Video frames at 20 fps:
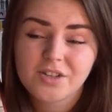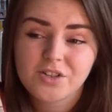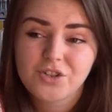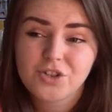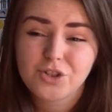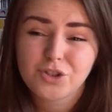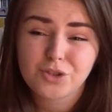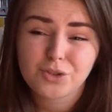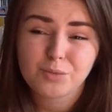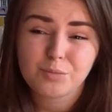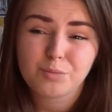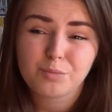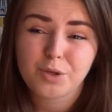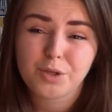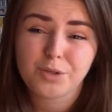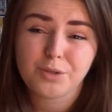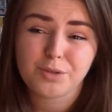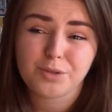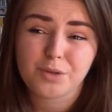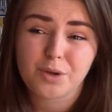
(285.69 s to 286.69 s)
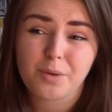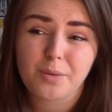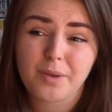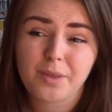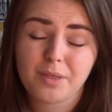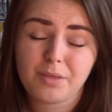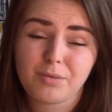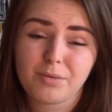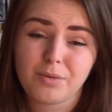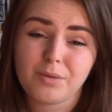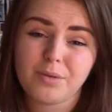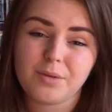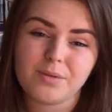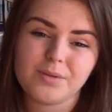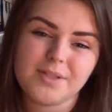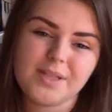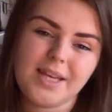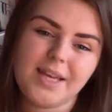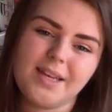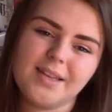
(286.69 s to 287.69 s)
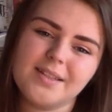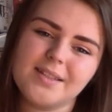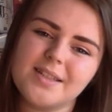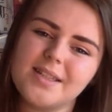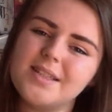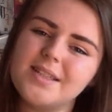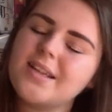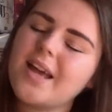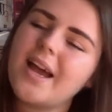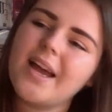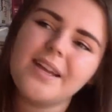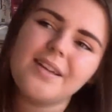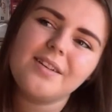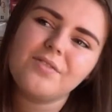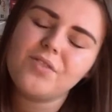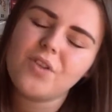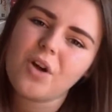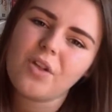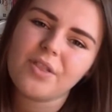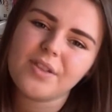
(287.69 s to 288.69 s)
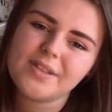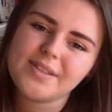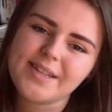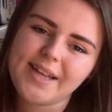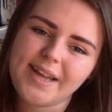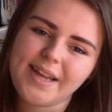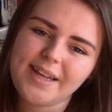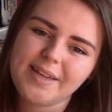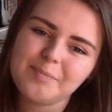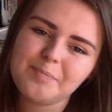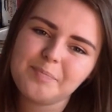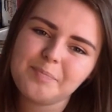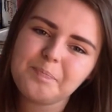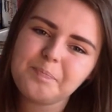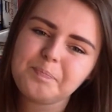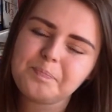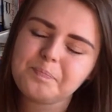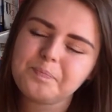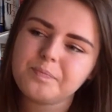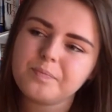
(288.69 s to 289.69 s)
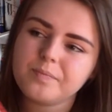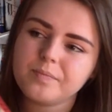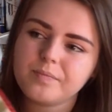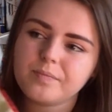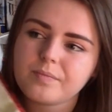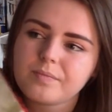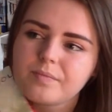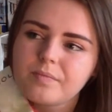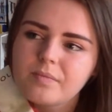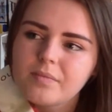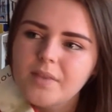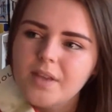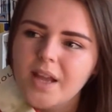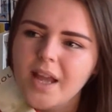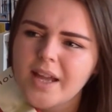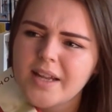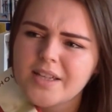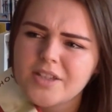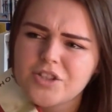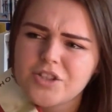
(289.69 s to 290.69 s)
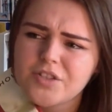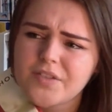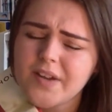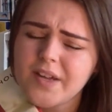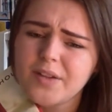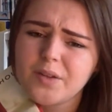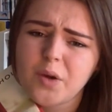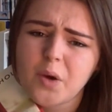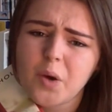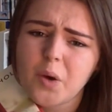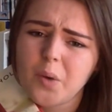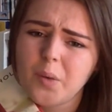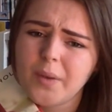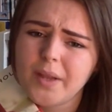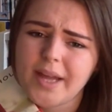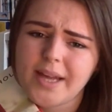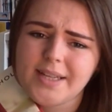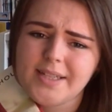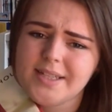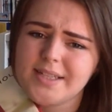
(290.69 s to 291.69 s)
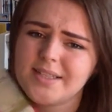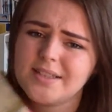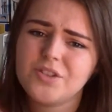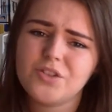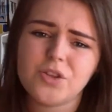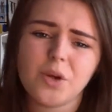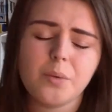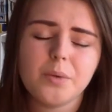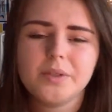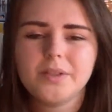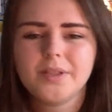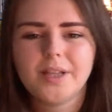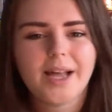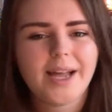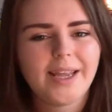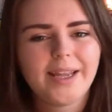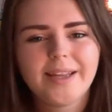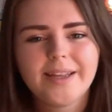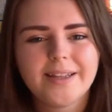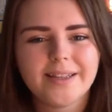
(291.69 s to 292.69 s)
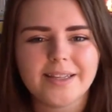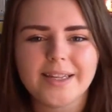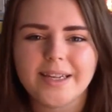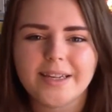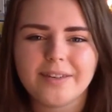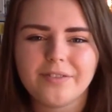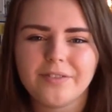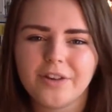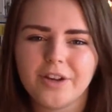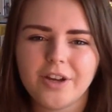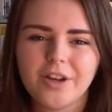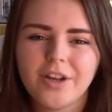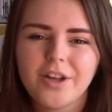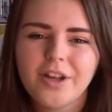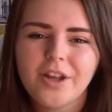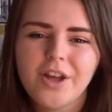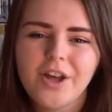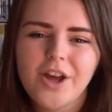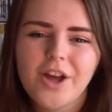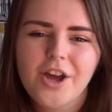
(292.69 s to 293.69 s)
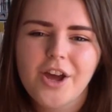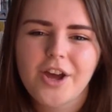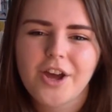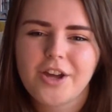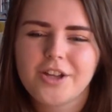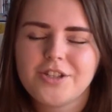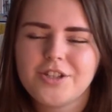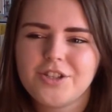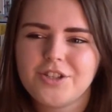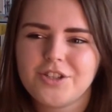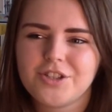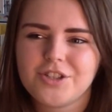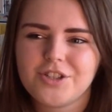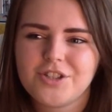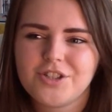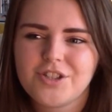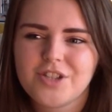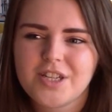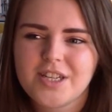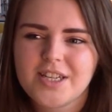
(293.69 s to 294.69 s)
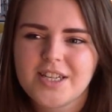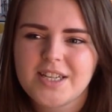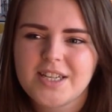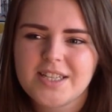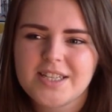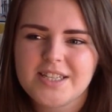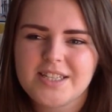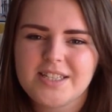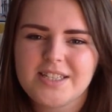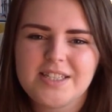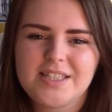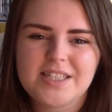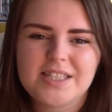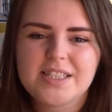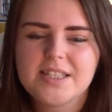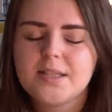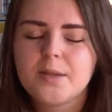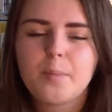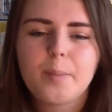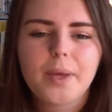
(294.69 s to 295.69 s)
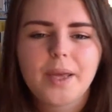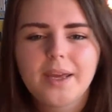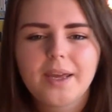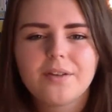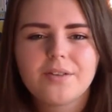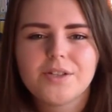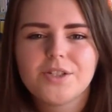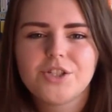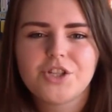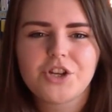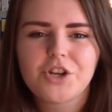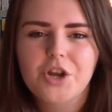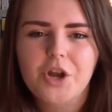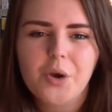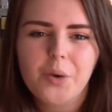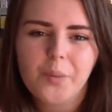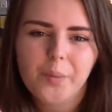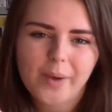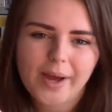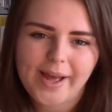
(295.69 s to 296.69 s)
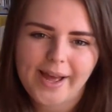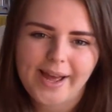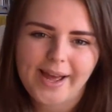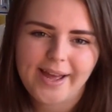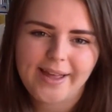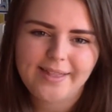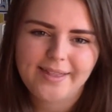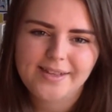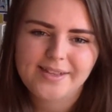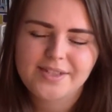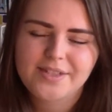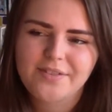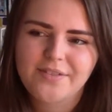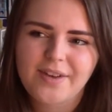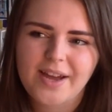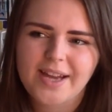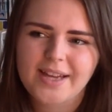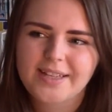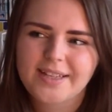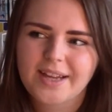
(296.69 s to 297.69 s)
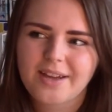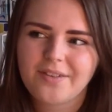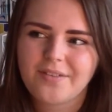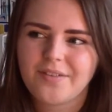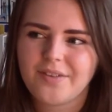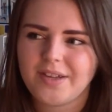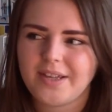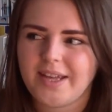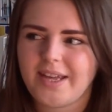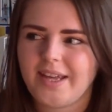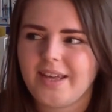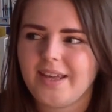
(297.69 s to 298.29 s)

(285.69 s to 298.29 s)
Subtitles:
to someone who's going through those things is kind of not the same. And I just found the whole ending so unlikely for her to just disappear into nowhere and then to find out for